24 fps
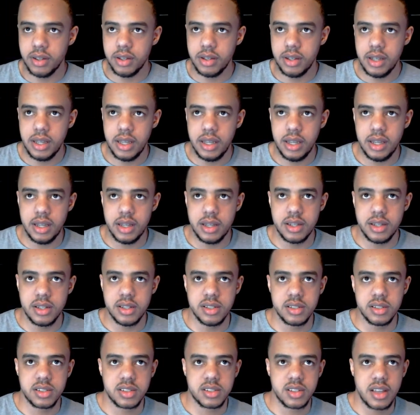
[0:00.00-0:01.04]

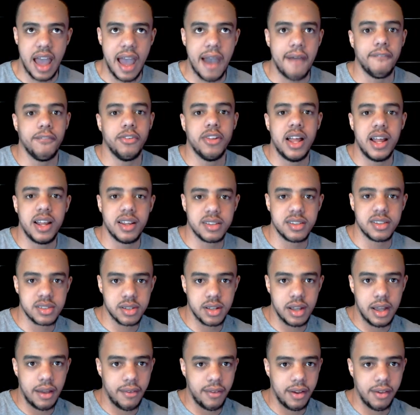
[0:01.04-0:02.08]
his
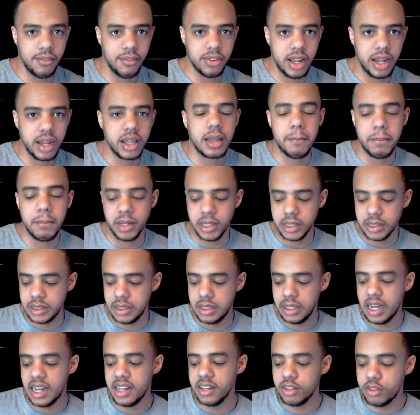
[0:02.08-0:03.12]
athletic ability,
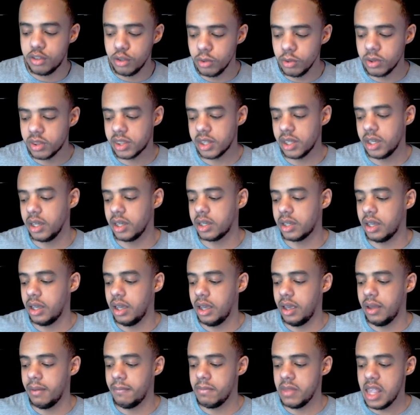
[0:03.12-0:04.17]
I do think
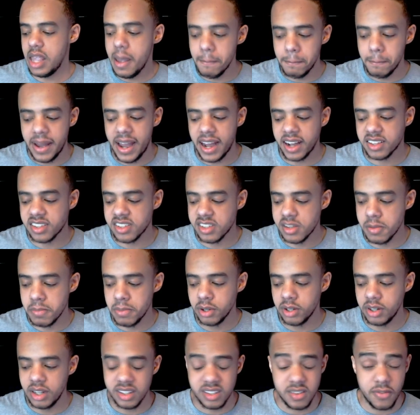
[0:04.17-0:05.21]
it impacts his
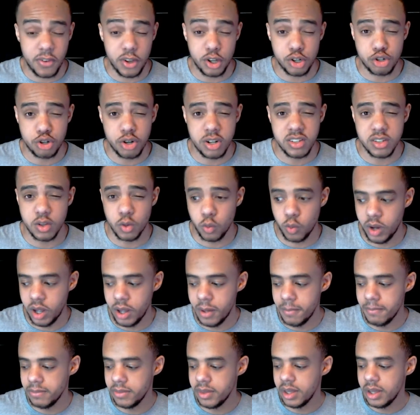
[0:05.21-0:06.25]
ability as a finisher as a
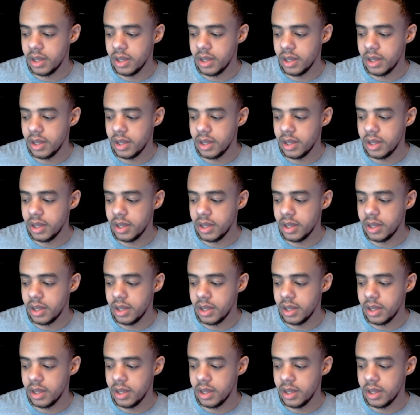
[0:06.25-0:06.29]
rim.